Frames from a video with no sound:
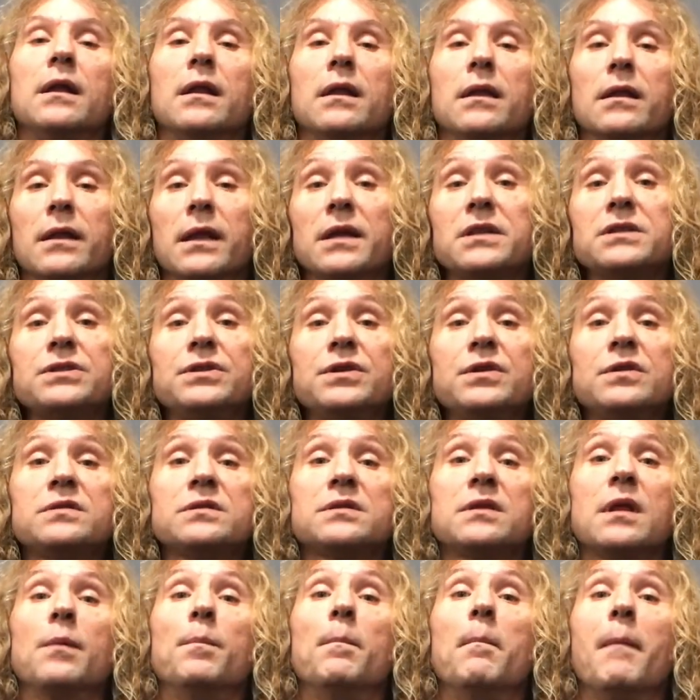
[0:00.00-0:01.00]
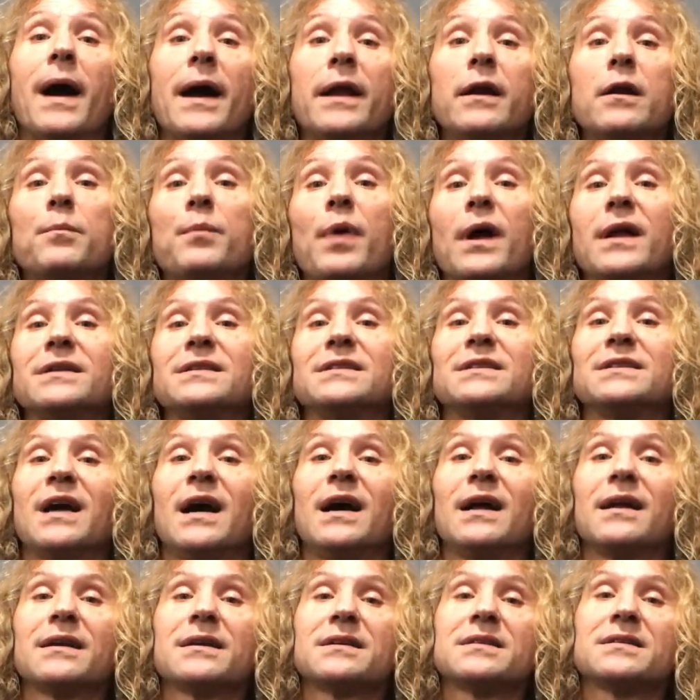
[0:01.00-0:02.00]
Let's use the minor
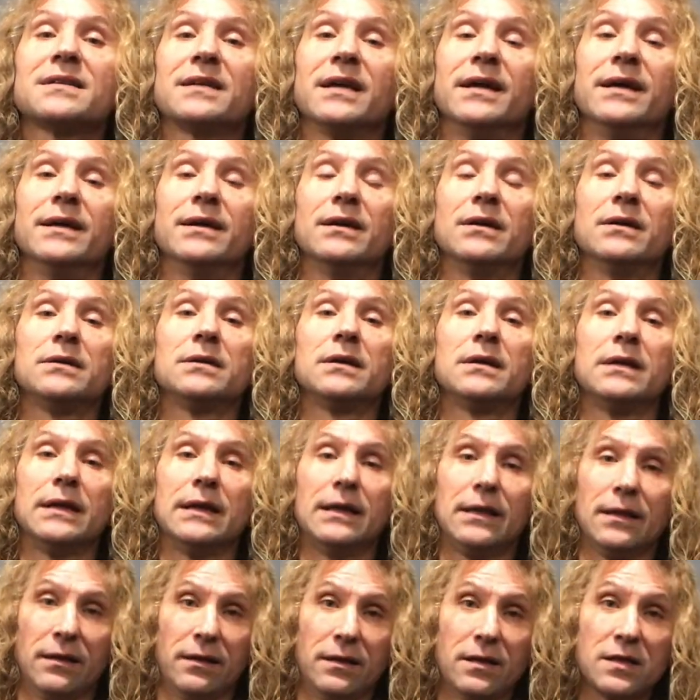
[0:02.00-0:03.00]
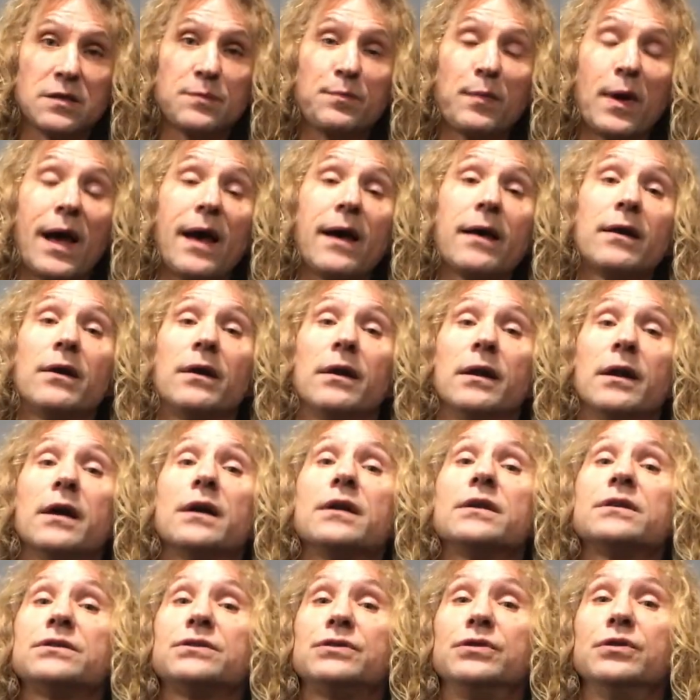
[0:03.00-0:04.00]
pentatonic scale in this pattern
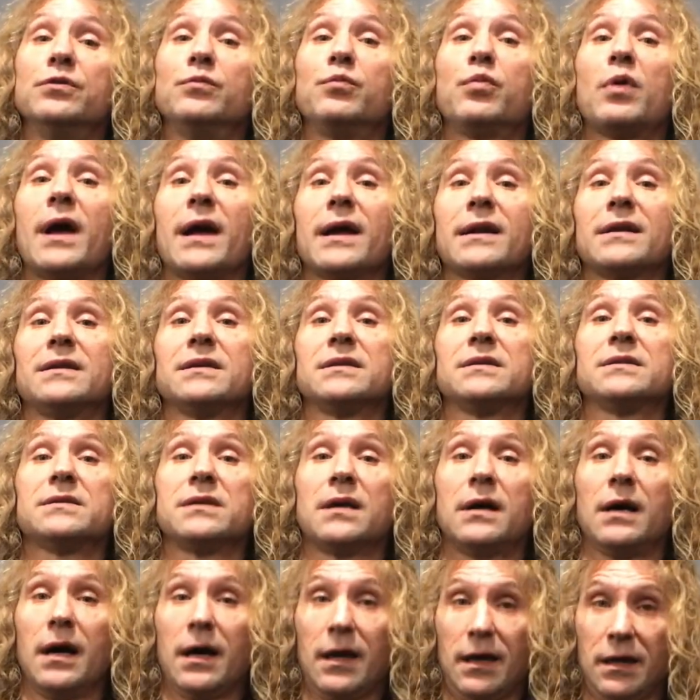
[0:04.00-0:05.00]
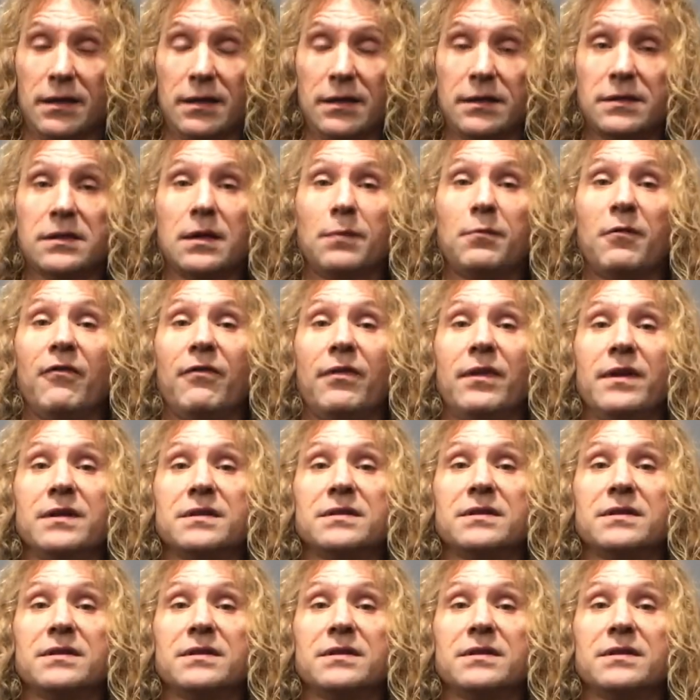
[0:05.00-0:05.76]
to practice some of these